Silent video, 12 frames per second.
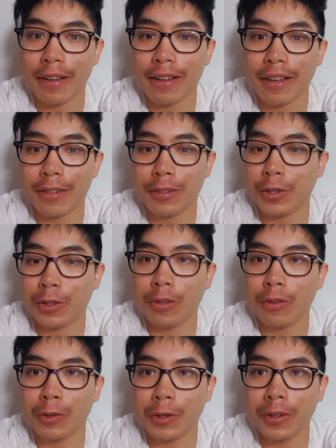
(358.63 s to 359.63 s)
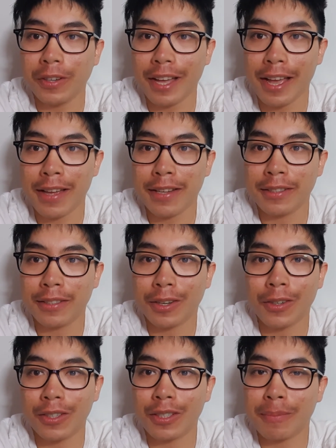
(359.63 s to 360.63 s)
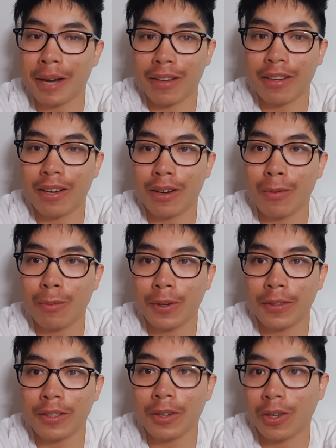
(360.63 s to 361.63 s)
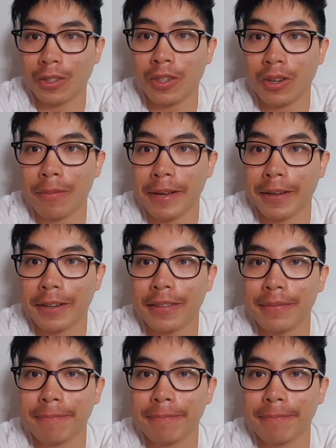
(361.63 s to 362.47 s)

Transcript: a truthful and honest partner would talk to you about it